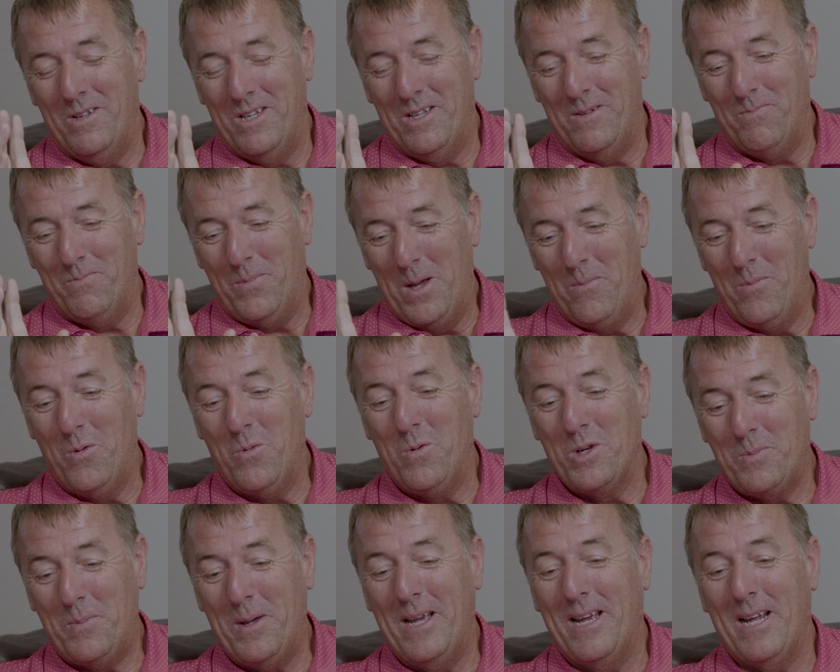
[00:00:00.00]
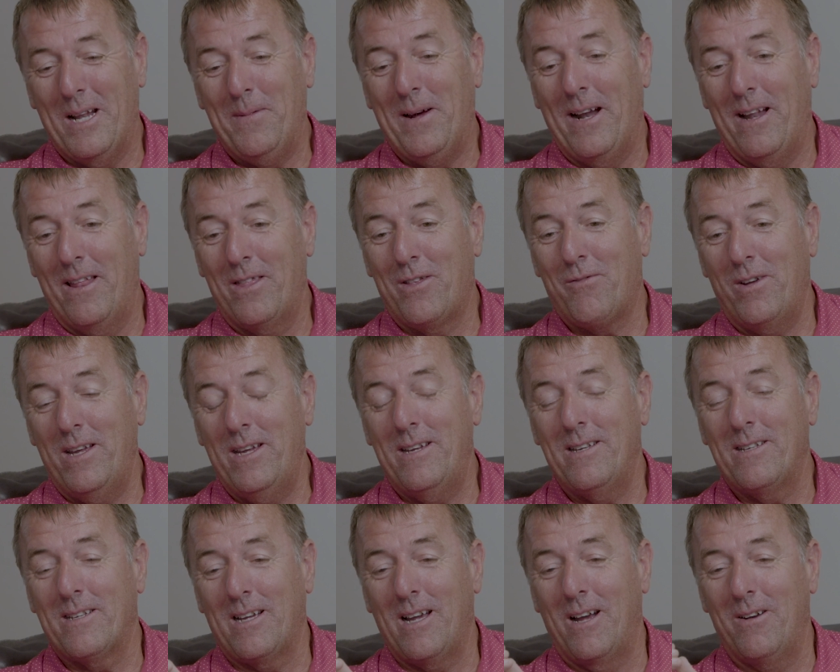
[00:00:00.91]
when people were speaking about it
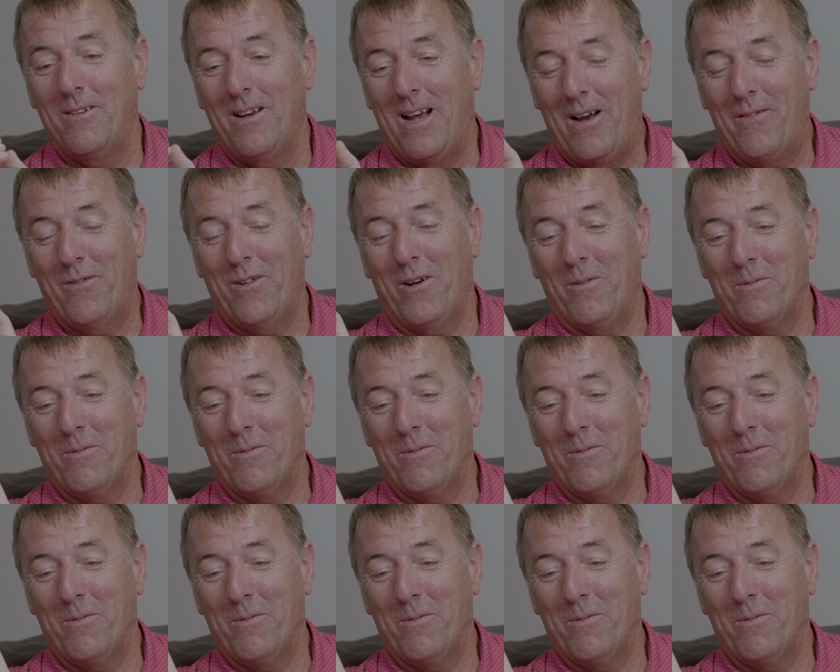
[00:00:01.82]
3 years ago,